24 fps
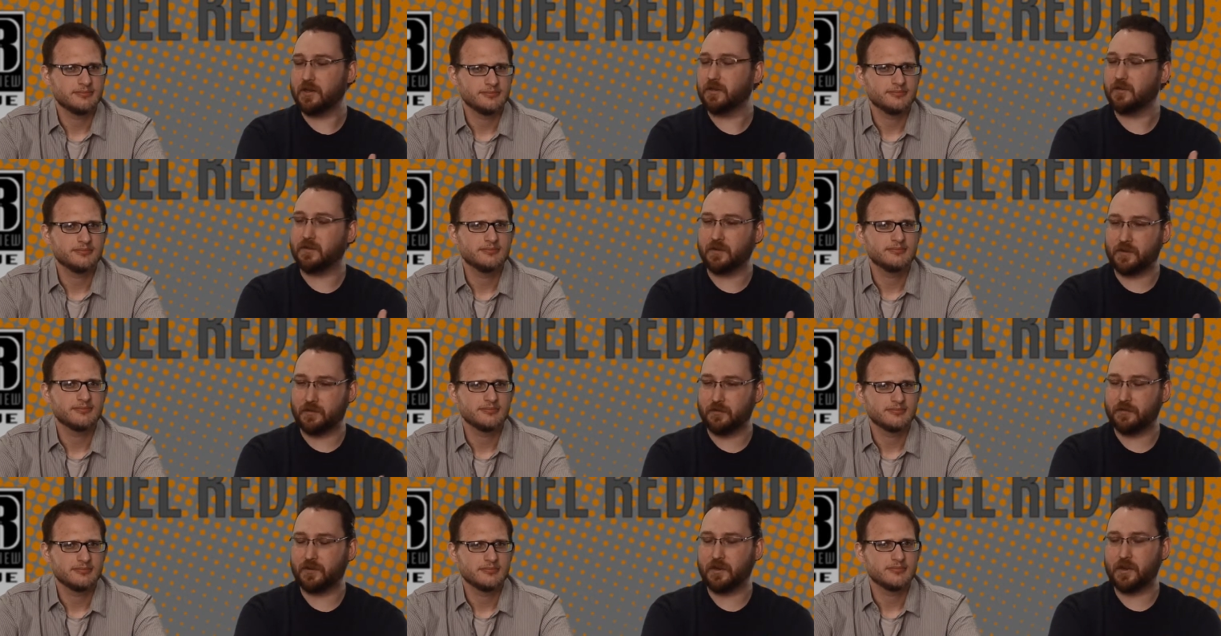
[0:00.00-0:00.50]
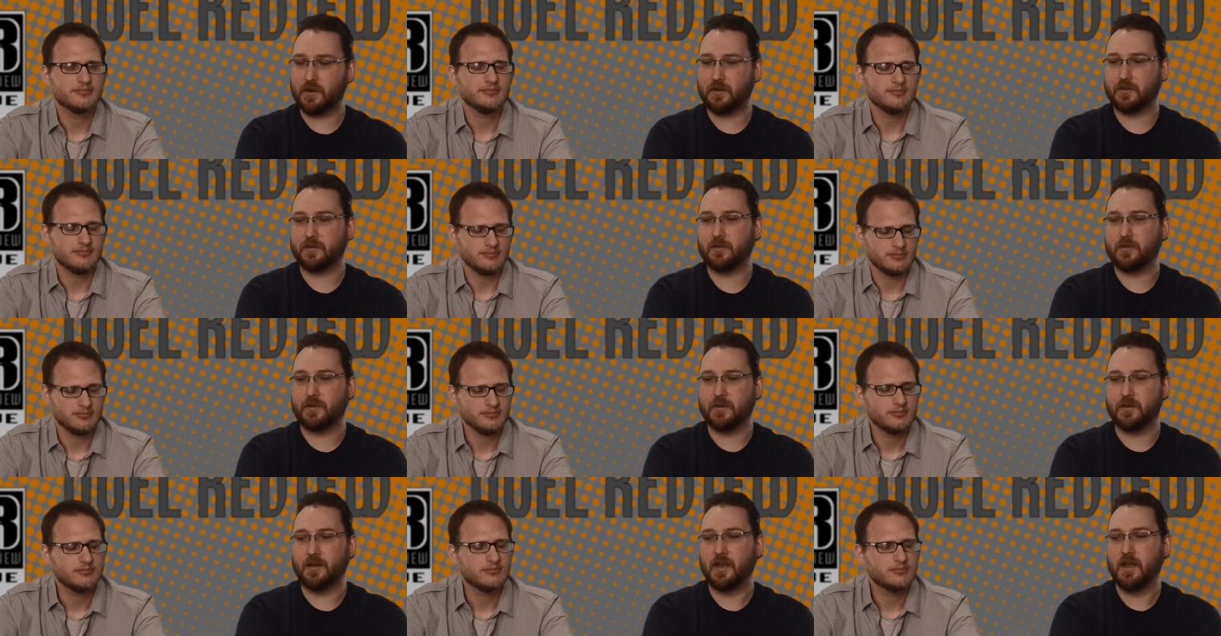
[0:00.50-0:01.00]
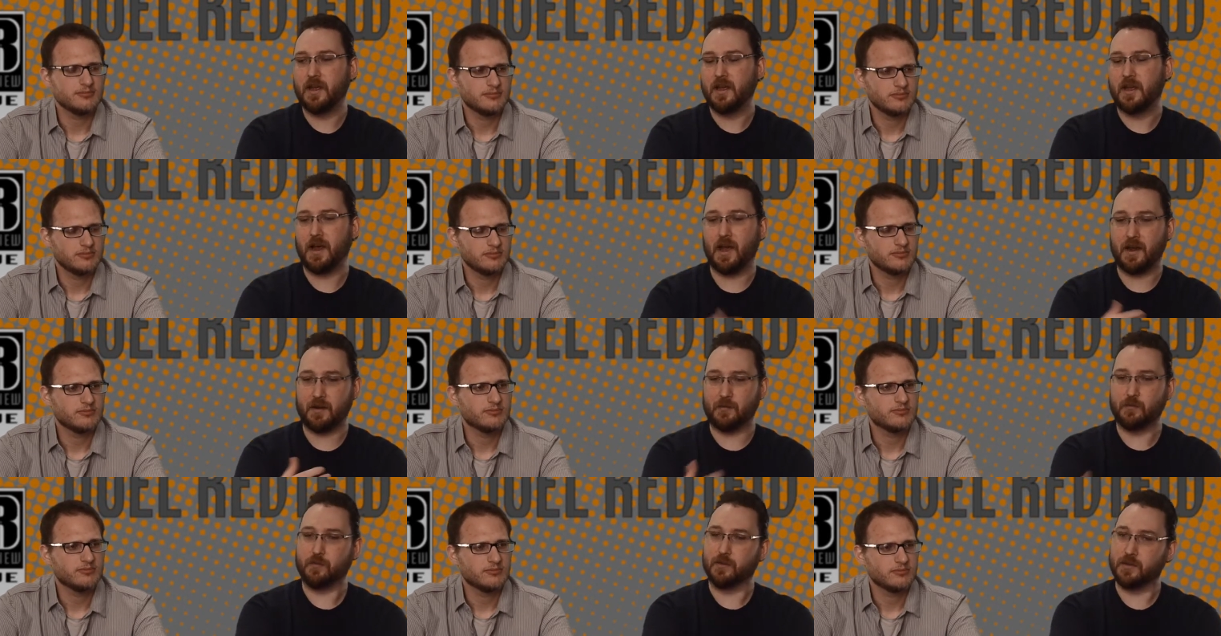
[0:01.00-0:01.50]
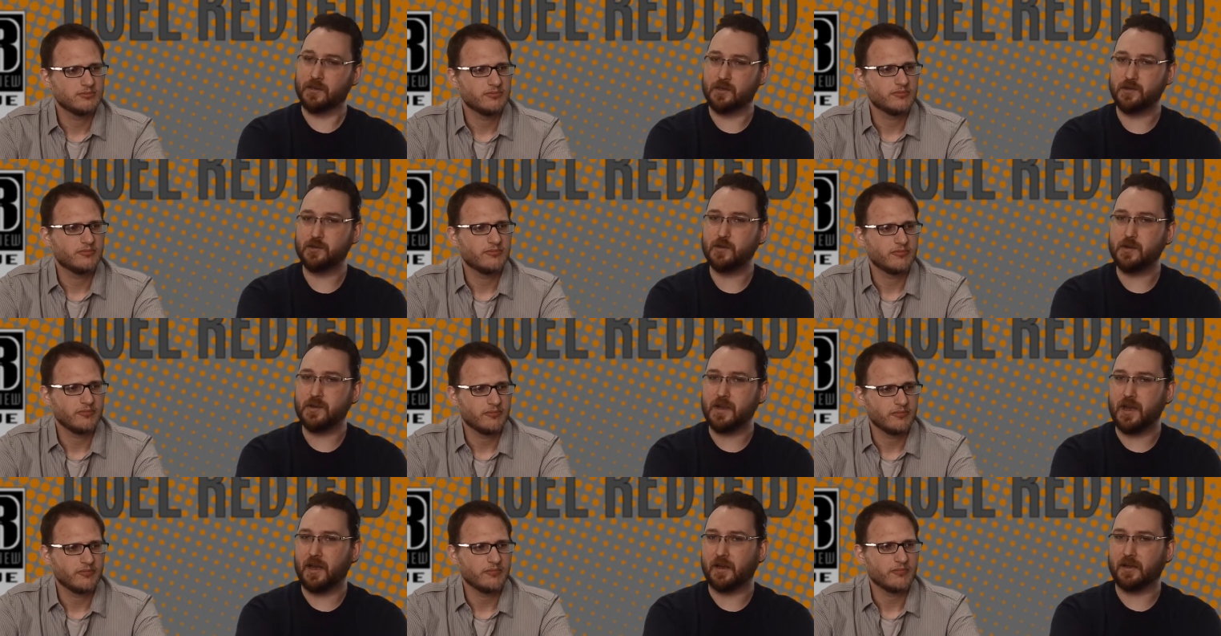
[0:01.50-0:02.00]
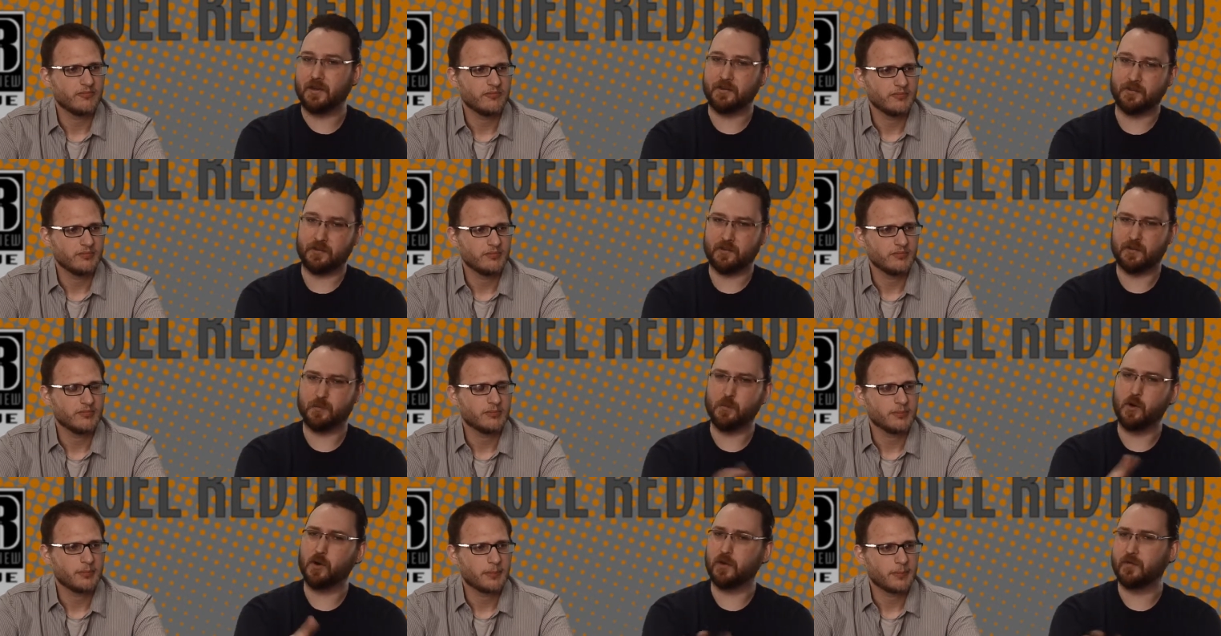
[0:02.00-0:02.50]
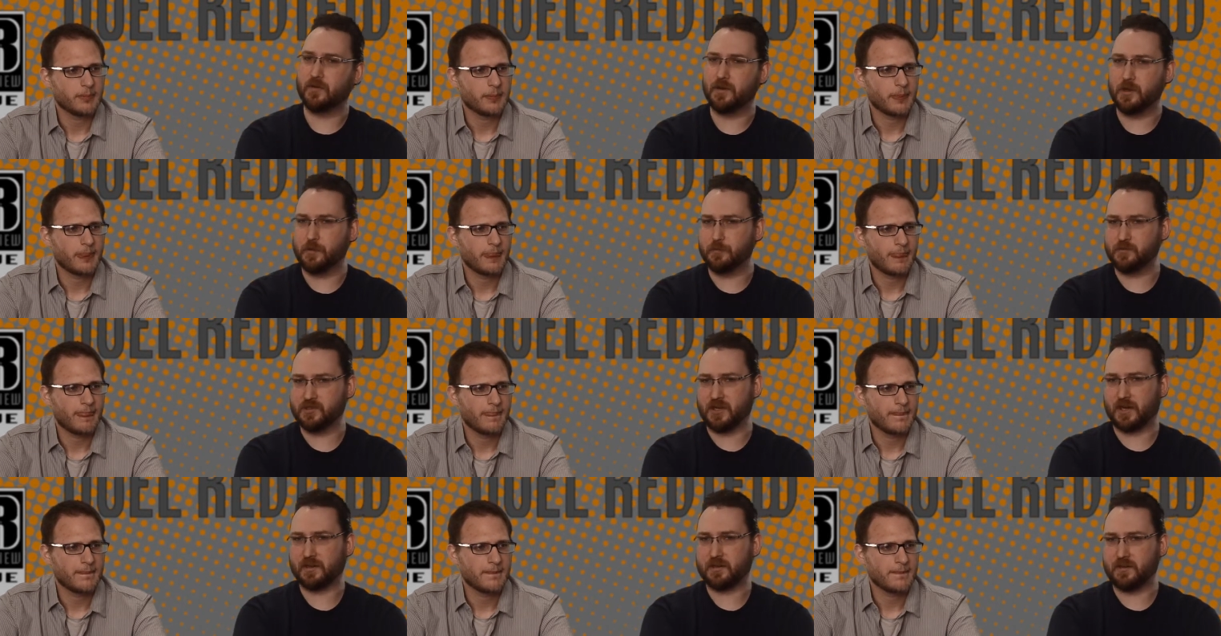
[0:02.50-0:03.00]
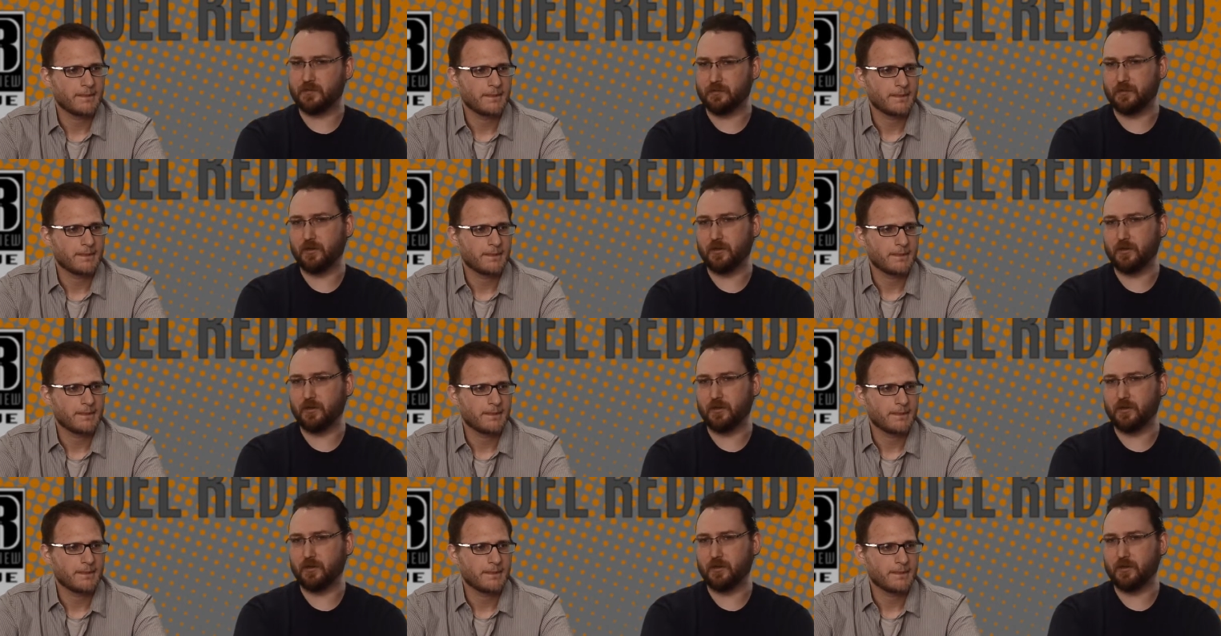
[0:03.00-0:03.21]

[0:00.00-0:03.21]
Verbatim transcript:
Speaker 1: and to give character. And I really enjoy that because it's more of an objective